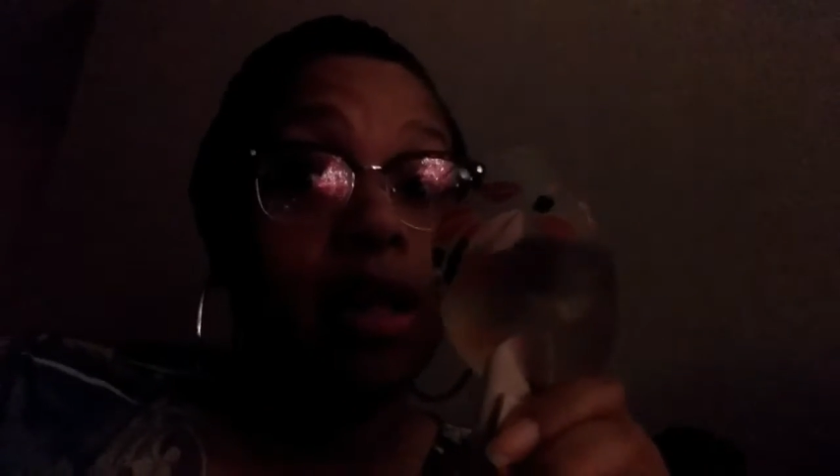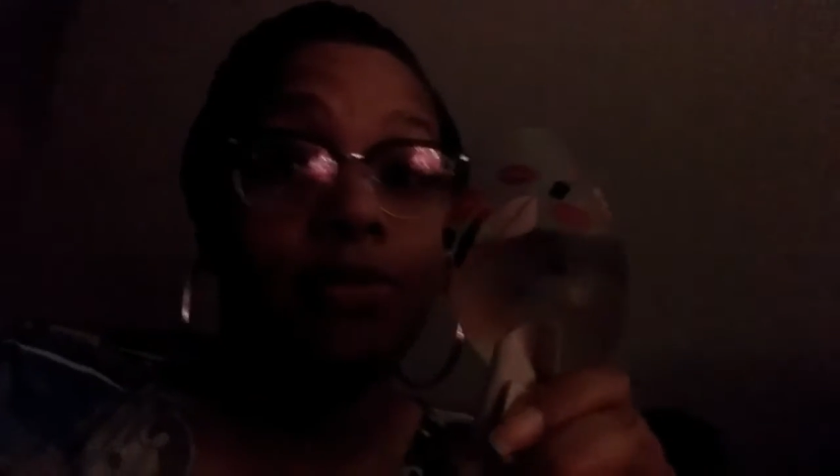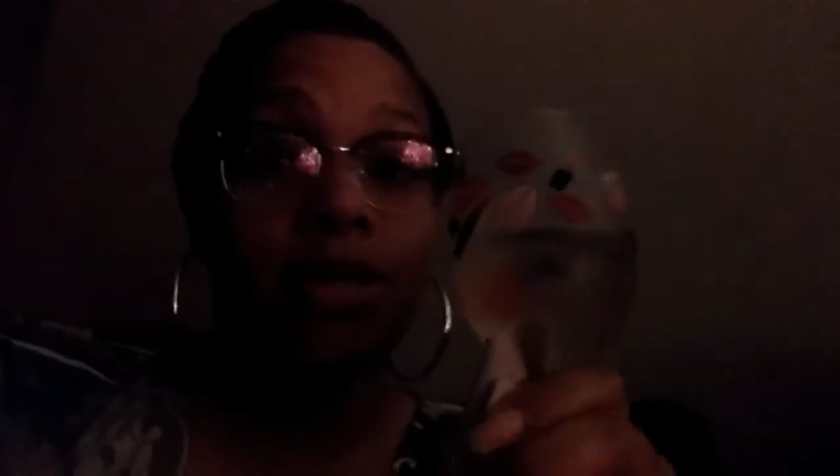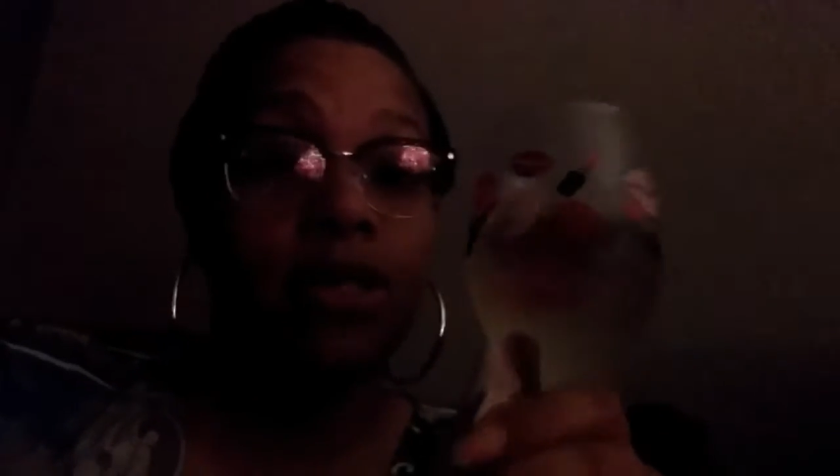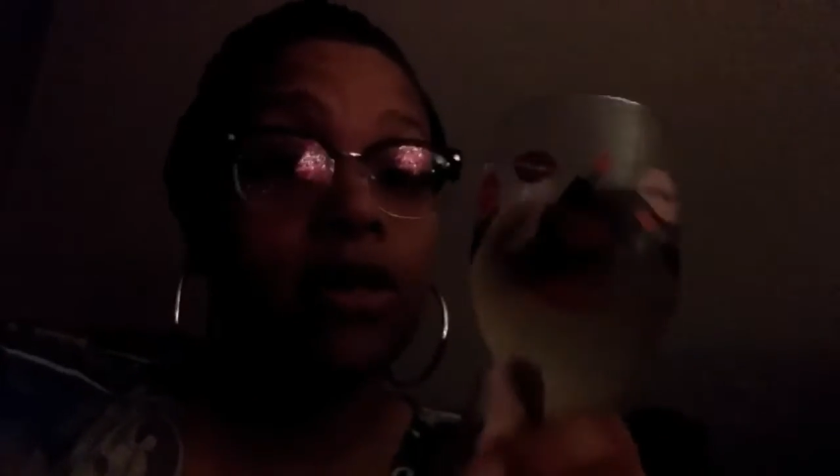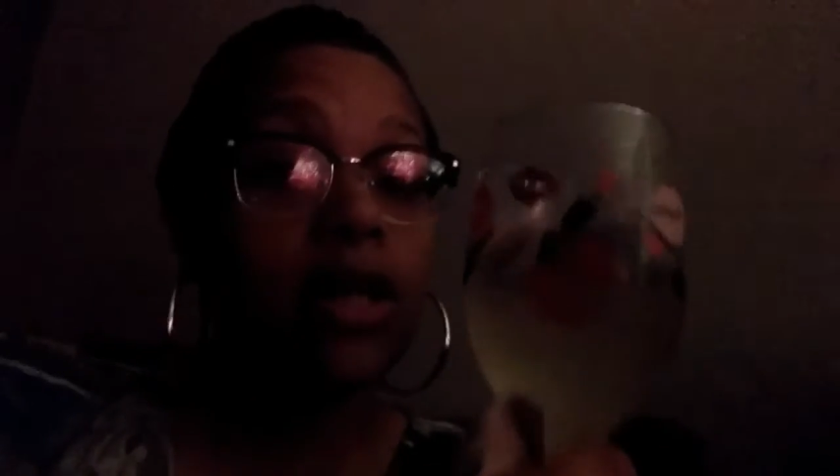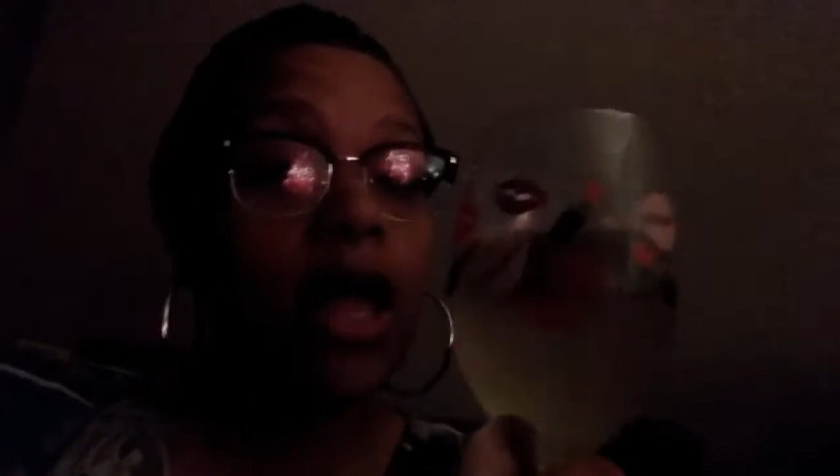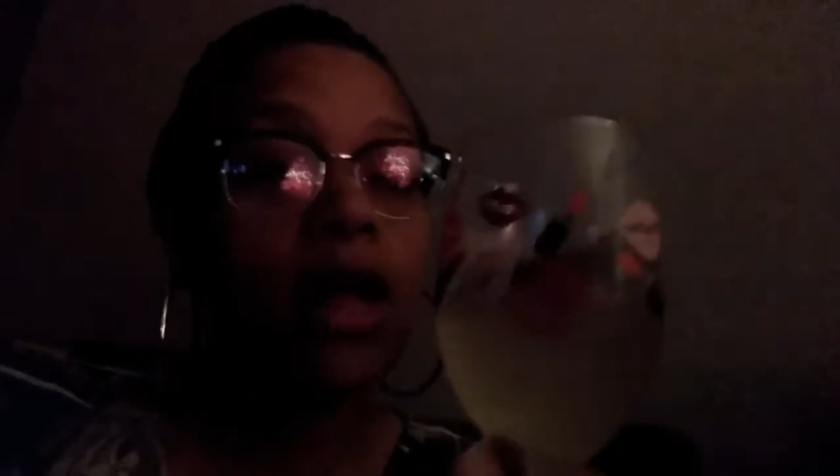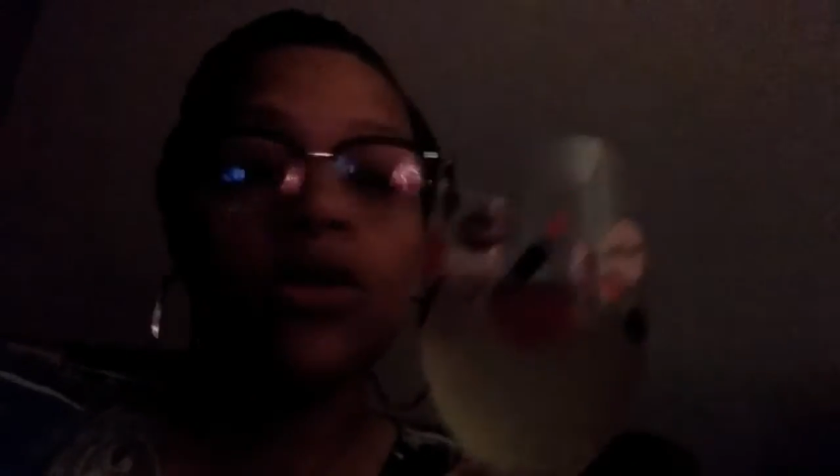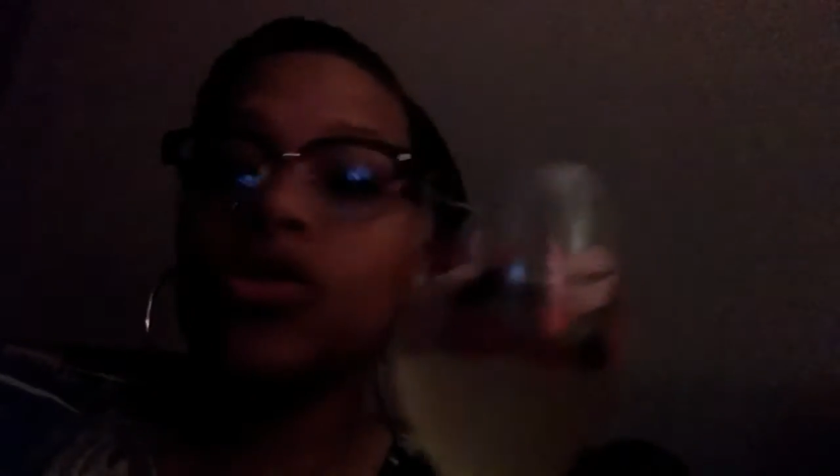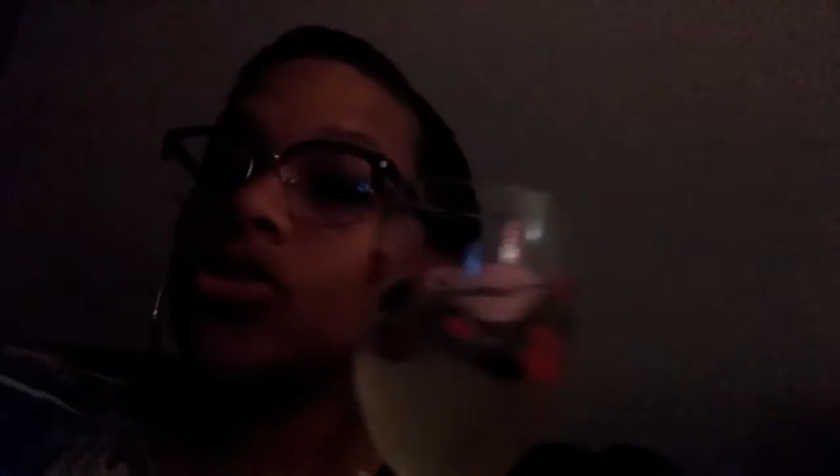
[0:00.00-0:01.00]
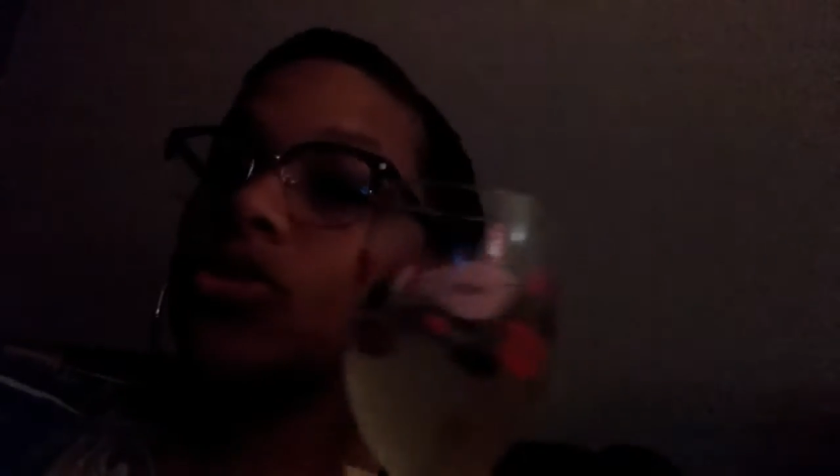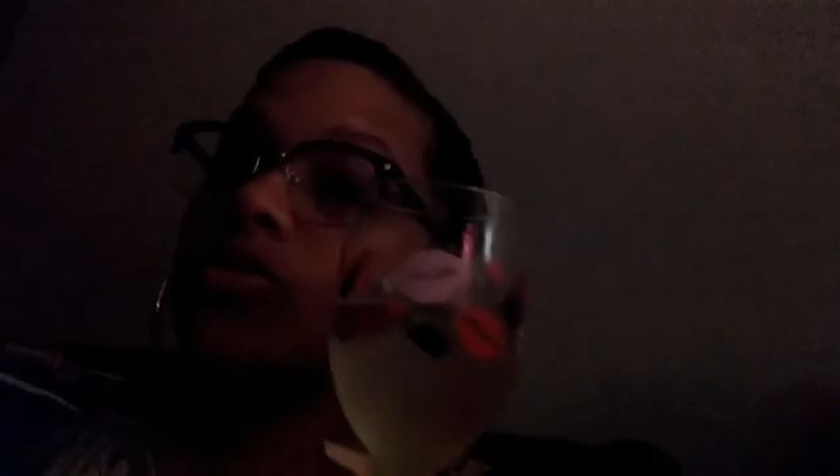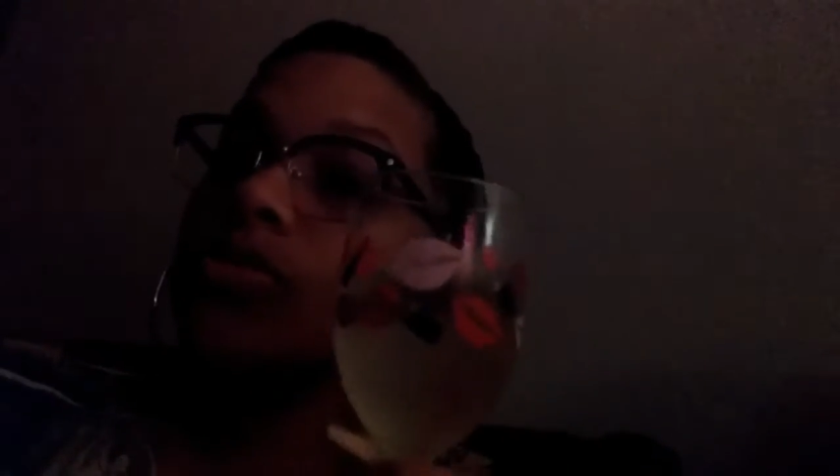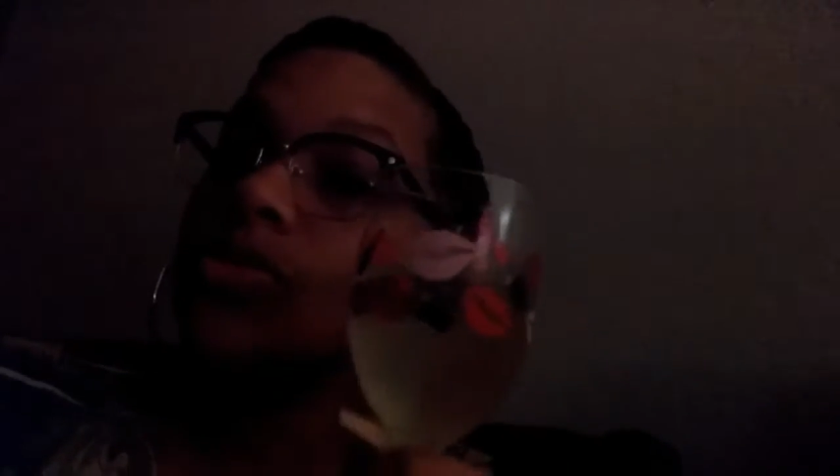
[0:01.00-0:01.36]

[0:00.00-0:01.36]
I'm sitting on the couch,